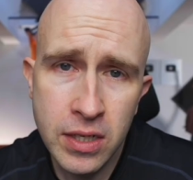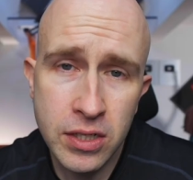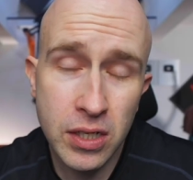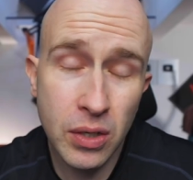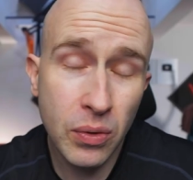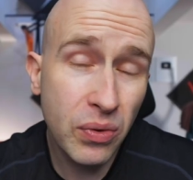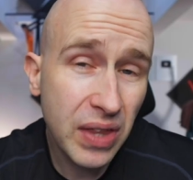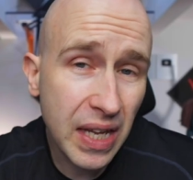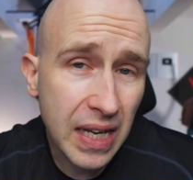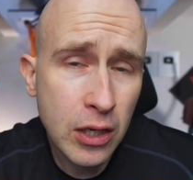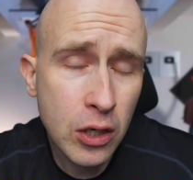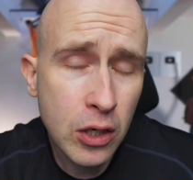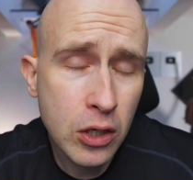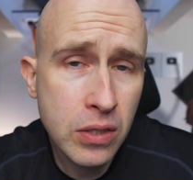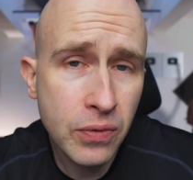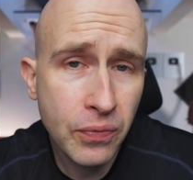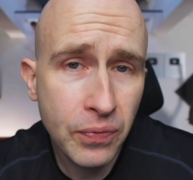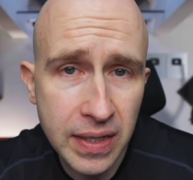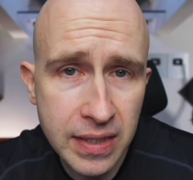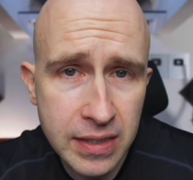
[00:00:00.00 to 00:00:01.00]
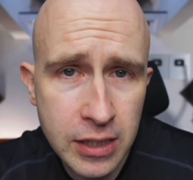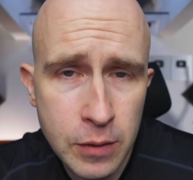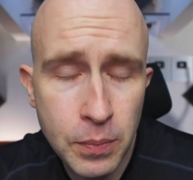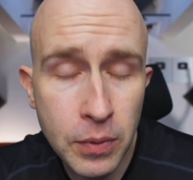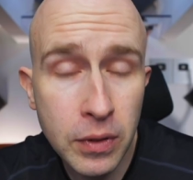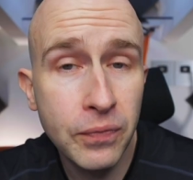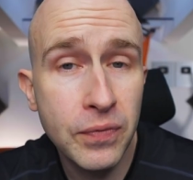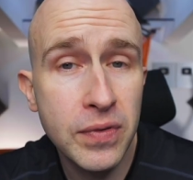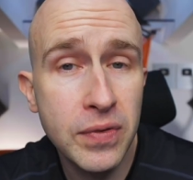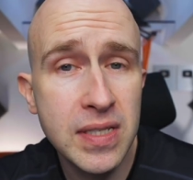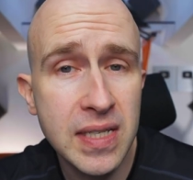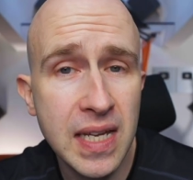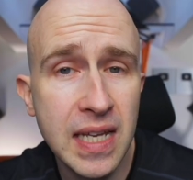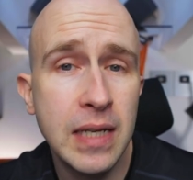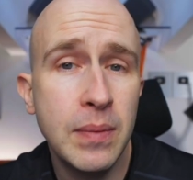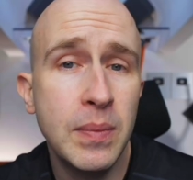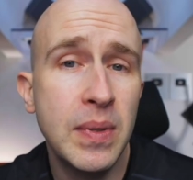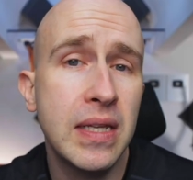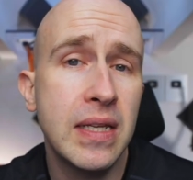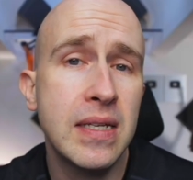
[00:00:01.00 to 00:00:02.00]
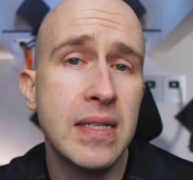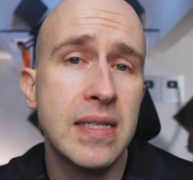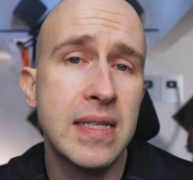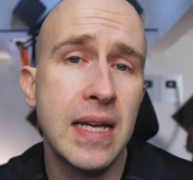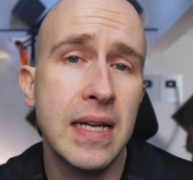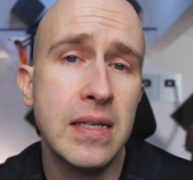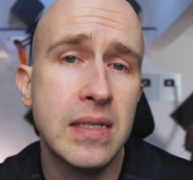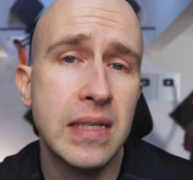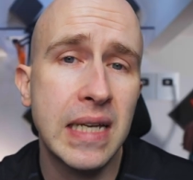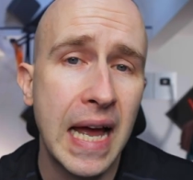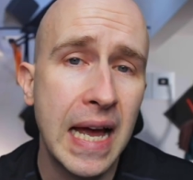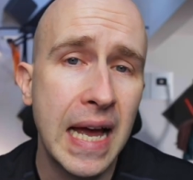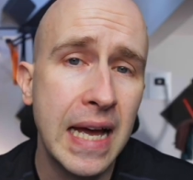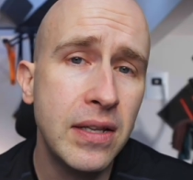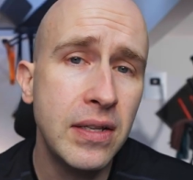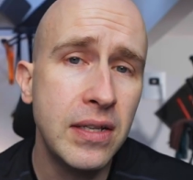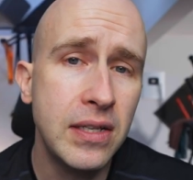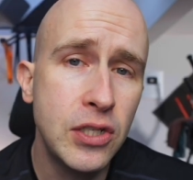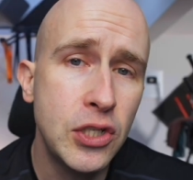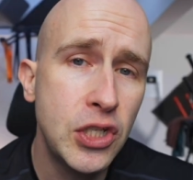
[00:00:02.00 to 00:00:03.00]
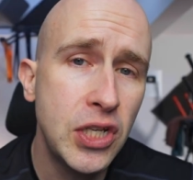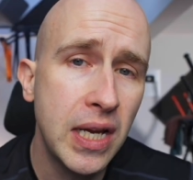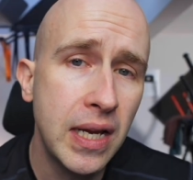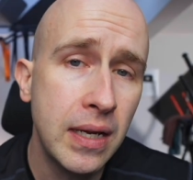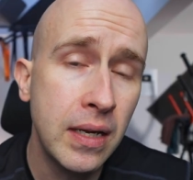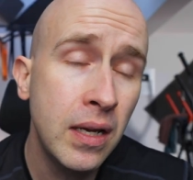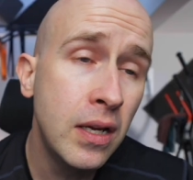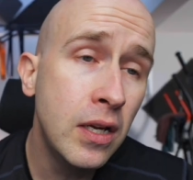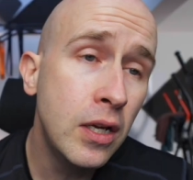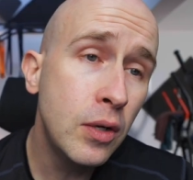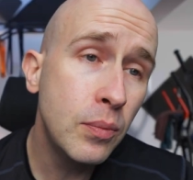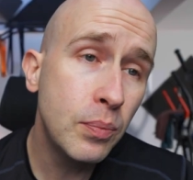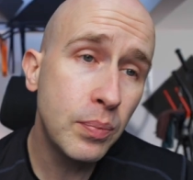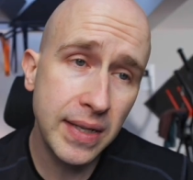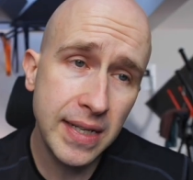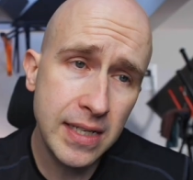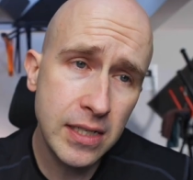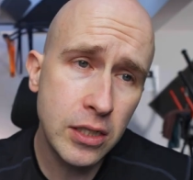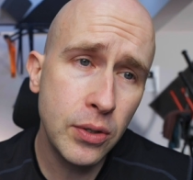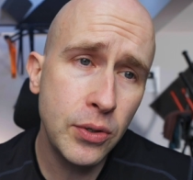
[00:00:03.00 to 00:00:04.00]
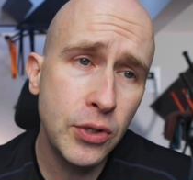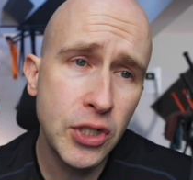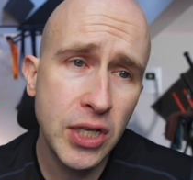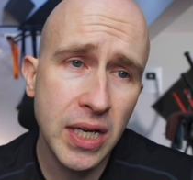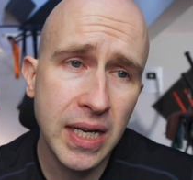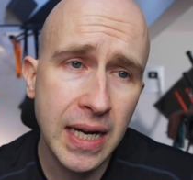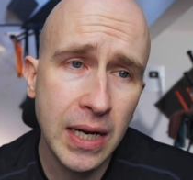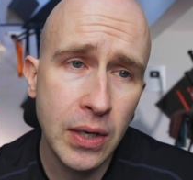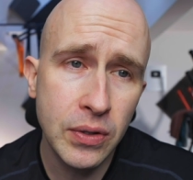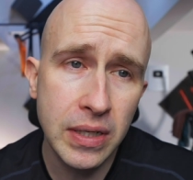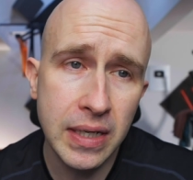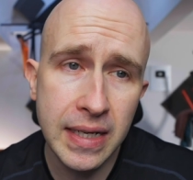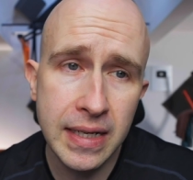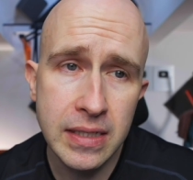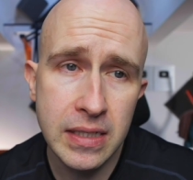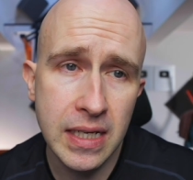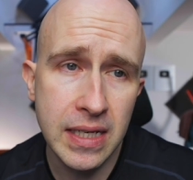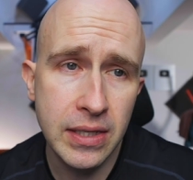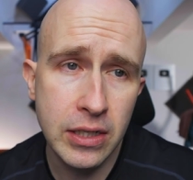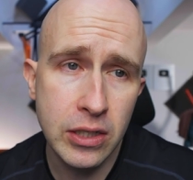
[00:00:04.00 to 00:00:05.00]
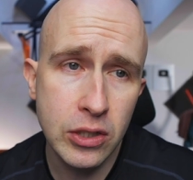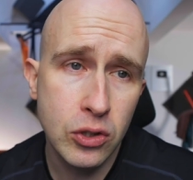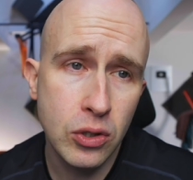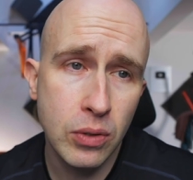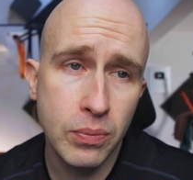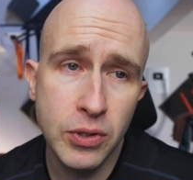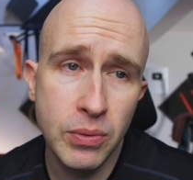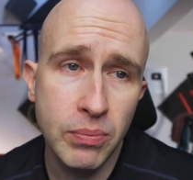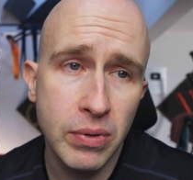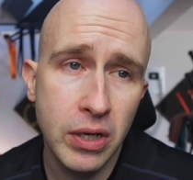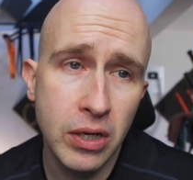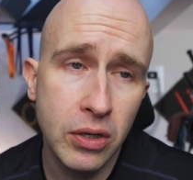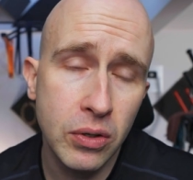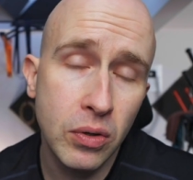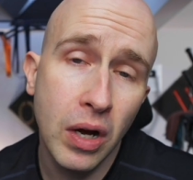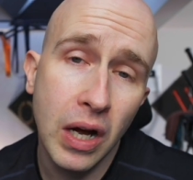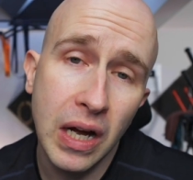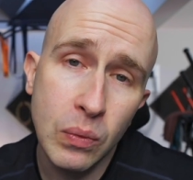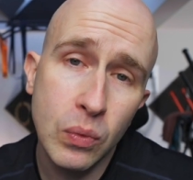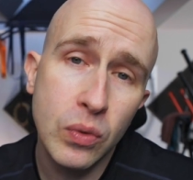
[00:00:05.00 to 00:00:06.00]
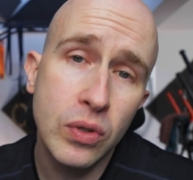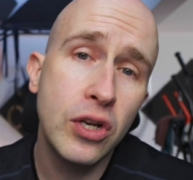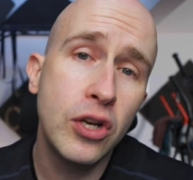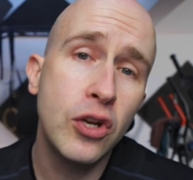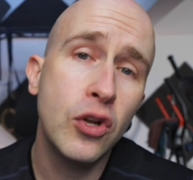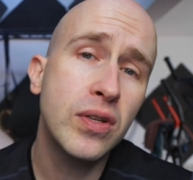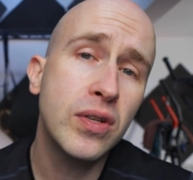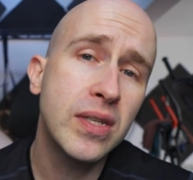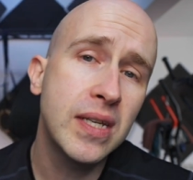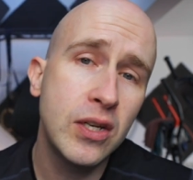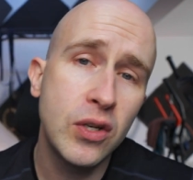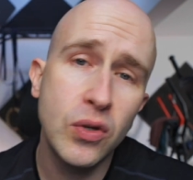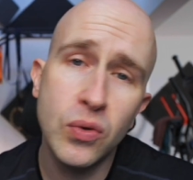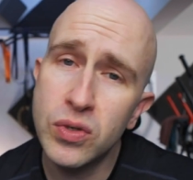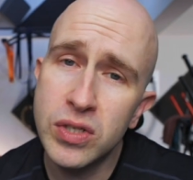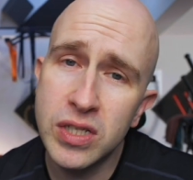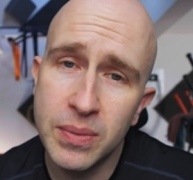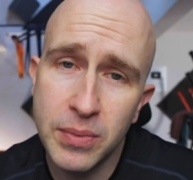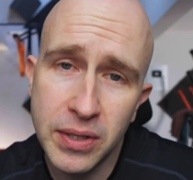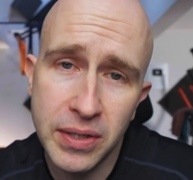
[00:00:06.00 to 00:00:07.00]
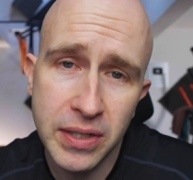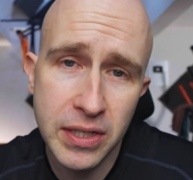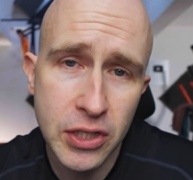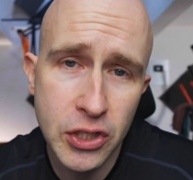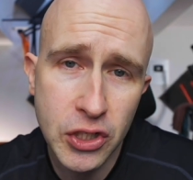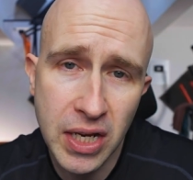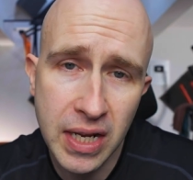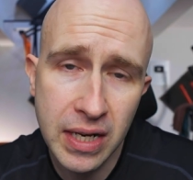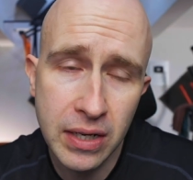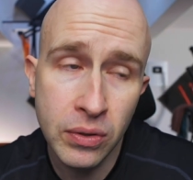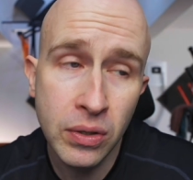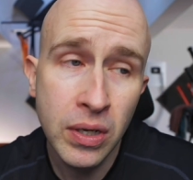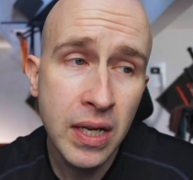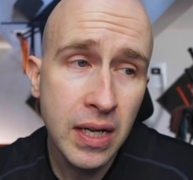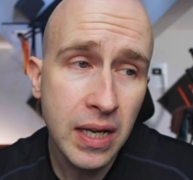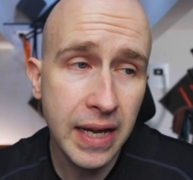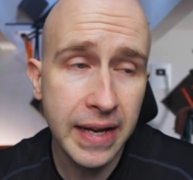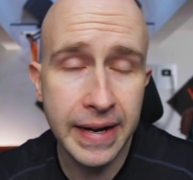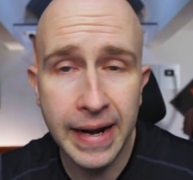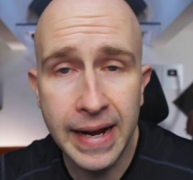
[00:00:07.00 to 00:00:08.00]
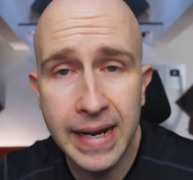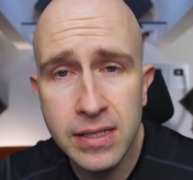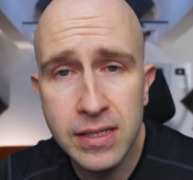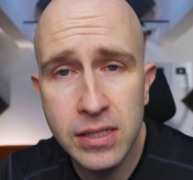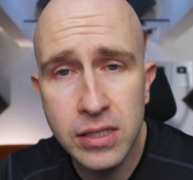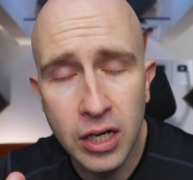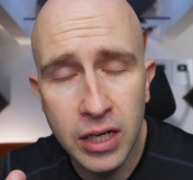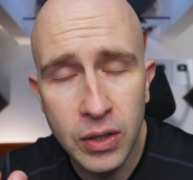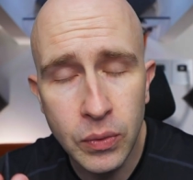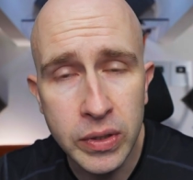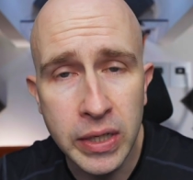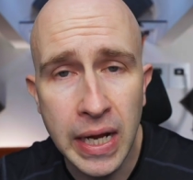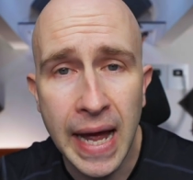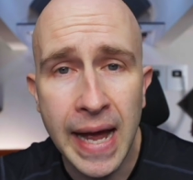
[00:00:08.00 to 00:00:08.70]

So thank you to Flexispot for sending me this desk and this chair. Please do check out the links in the description below. I would not endorse them on this channel unless I would